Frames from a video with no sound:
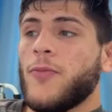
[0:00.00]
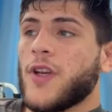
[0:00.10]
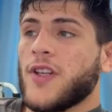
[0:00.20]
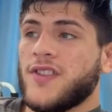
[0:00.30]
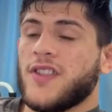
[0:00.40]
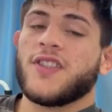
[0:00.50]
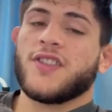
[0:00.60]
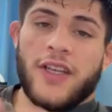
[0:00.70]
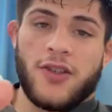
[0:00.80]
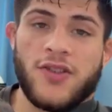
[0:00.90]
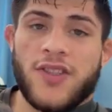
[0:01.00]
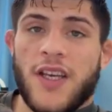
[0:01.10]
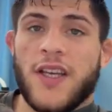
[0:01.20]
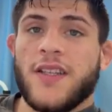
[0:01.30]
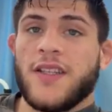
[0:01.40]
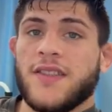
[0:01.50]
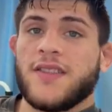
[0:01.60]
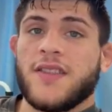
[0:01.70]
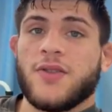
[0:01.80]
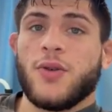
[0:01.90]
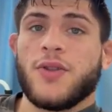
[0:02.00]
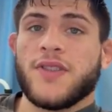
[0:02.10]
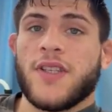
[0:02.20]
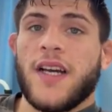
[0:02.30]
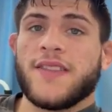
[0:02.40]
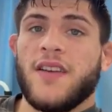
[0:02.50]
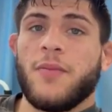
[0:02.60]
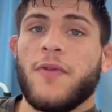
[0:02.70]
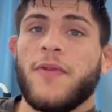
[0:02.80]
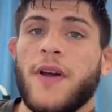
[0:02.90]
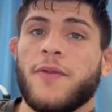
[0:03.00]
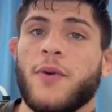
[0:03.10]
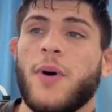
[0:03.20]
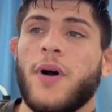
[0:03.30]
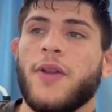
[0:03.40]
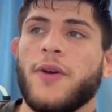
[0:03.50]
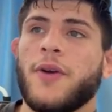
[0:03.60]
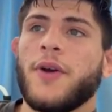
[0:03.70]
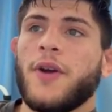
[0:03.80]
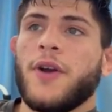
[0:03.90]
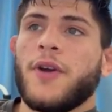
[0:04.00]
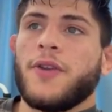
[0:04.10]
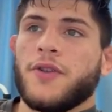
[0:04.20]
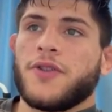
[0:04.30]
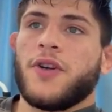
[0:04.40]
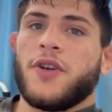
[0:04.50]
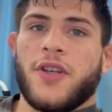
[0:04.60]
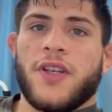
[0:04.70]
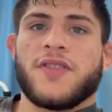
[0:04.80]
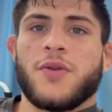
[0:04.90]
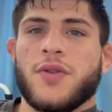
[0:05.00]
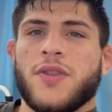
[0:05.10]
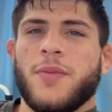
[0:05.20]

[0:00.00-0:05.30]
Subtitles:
Because like you said, these guys that have been fighting for a while, they're starting to get towards.